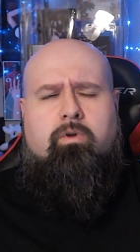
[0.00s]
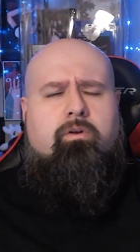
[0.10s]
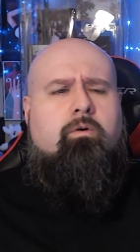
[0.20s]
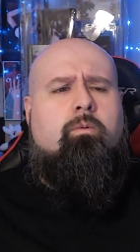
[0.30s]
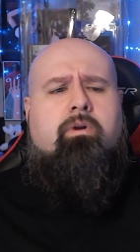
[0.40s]

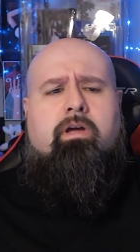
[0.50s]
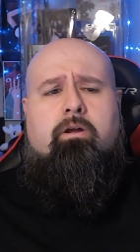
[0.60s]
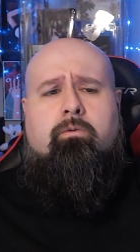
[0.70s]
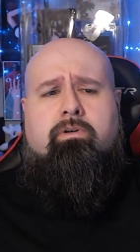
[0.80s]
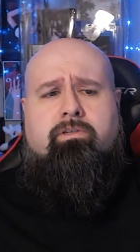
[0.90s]
Well, you know what
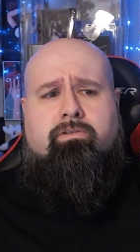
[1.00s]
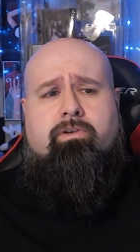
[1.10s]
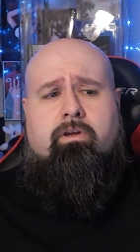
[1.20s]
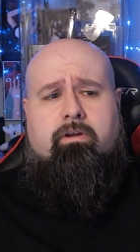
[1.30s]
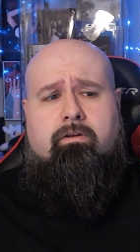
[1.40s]
I always
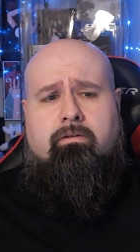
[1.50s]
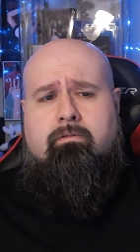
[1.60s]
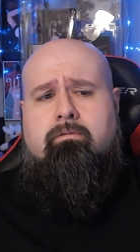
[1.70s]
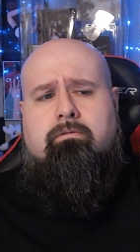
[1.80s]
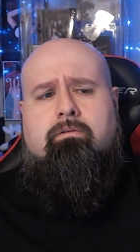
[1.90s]
say.
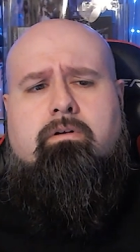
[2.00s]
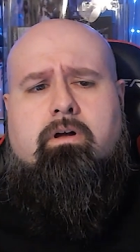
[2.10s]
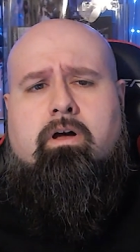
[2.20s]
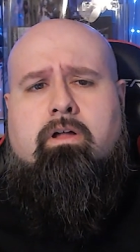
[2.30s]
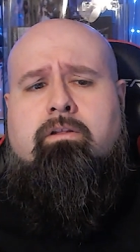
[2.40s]

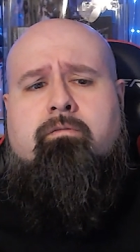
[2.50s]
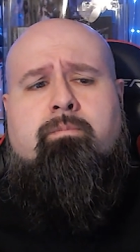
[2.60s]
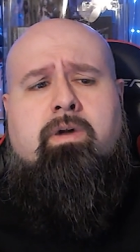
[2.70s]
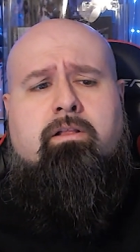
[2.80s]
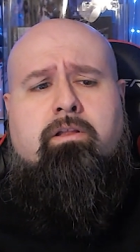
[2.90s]
I
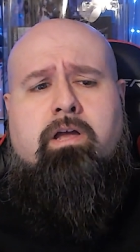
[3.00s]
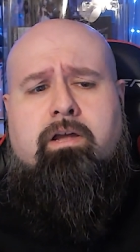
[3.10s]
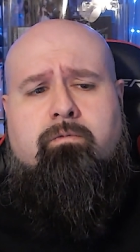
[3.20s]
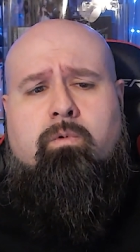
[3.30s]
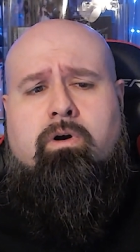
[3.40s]
live my
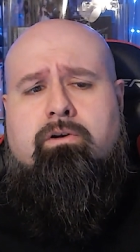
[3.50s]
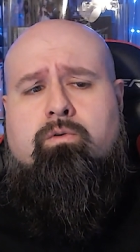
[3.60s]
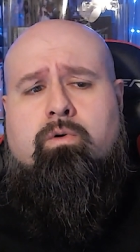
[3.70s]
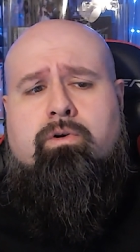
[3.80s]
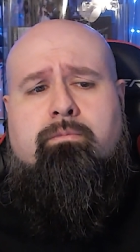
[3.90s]
life
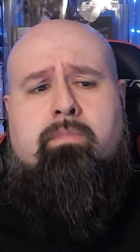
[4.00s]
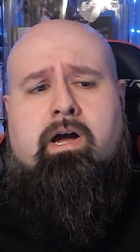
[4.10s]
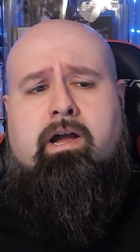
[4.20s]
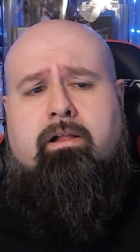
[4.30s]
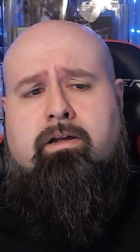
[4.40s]
1/4
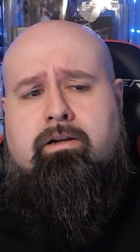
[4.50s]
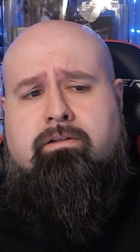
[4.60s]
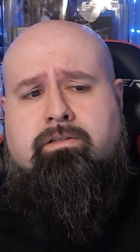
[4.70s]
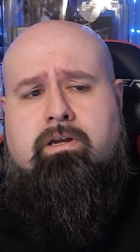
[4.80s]
mile at a